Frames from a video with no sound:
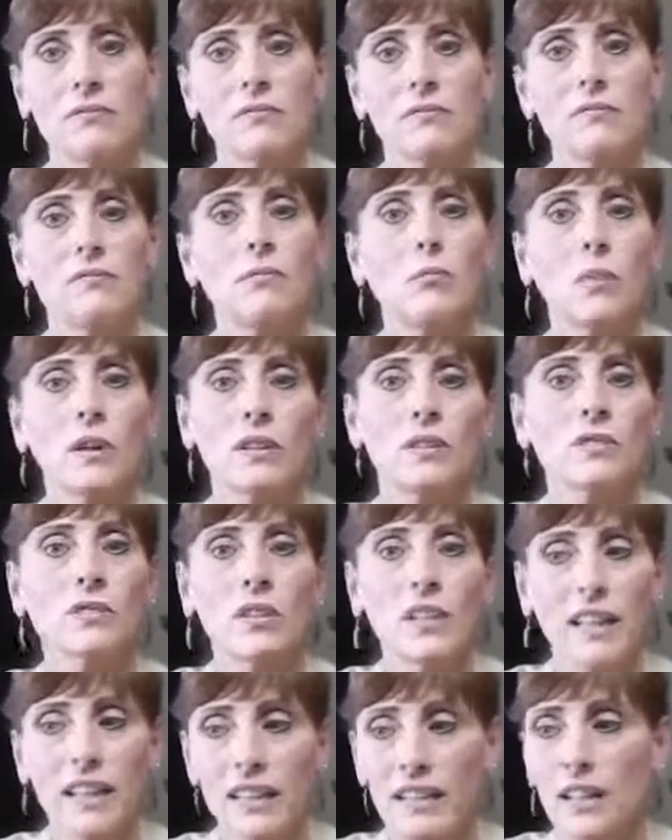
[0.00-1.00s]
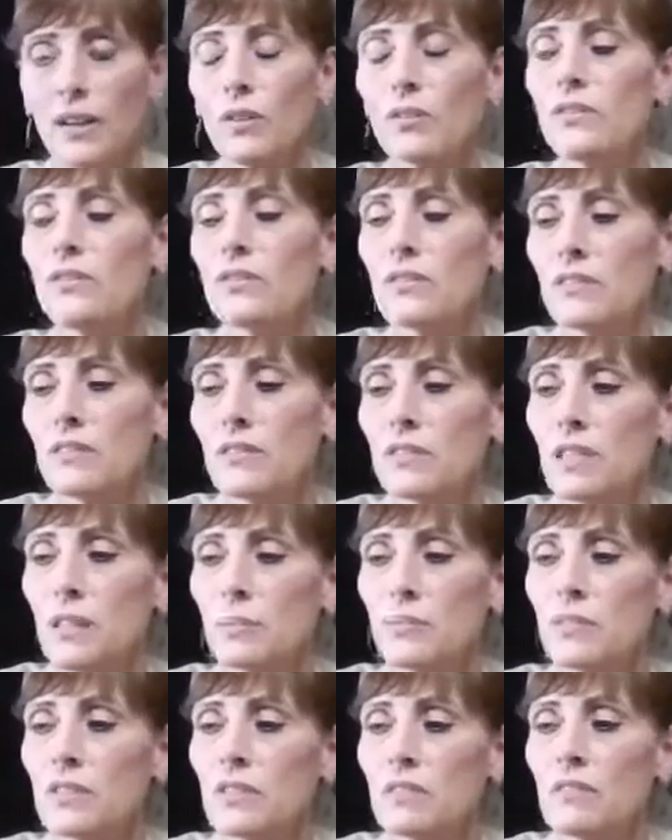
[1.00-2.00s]
wonderful handouts and
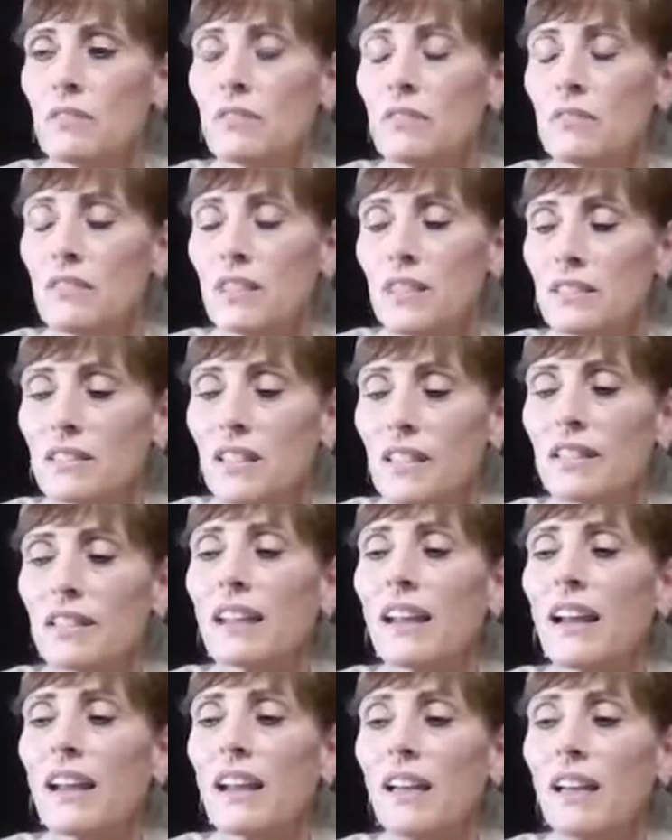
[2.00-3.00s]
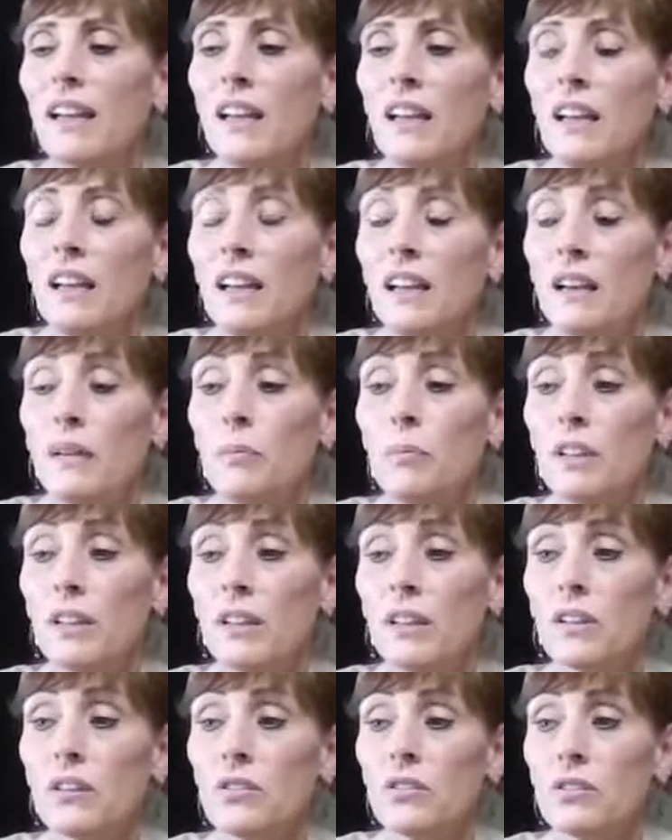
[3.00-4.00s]
tips and things like that. But
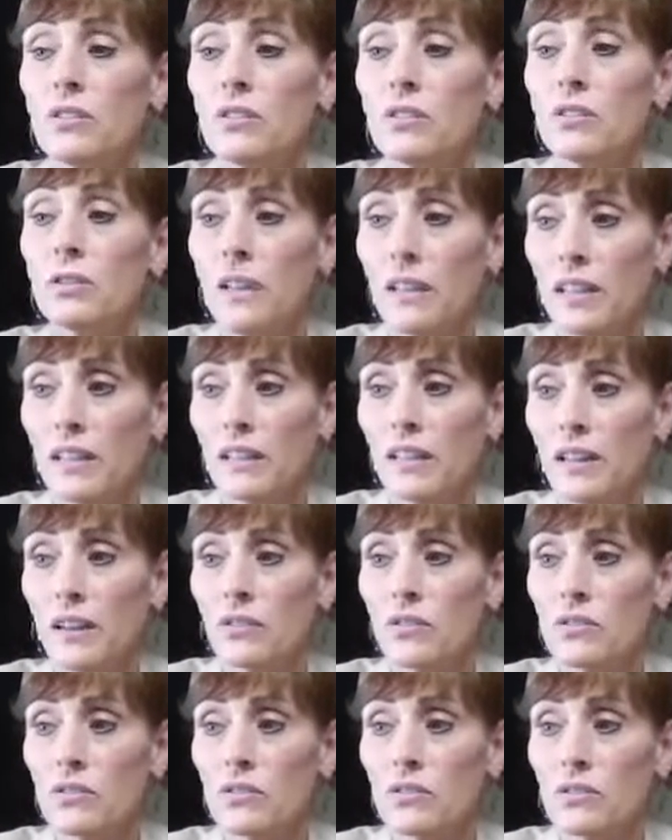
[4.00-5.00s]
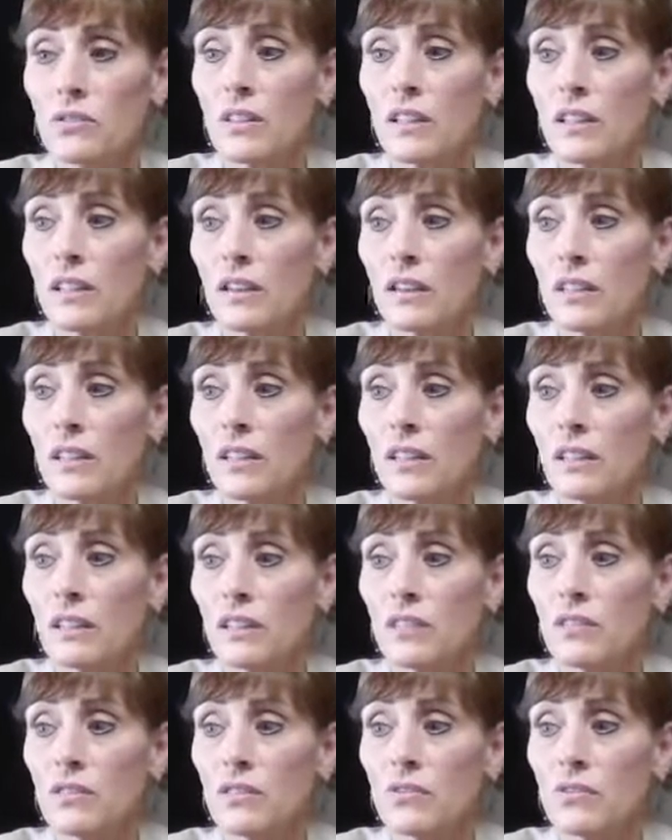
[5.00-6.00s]
there's two handouts. There
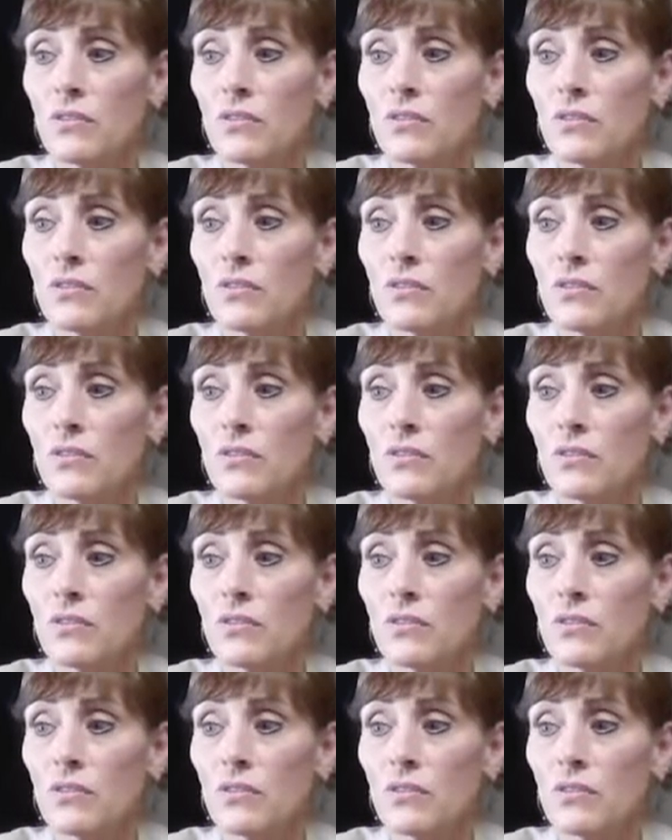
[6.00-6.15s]
is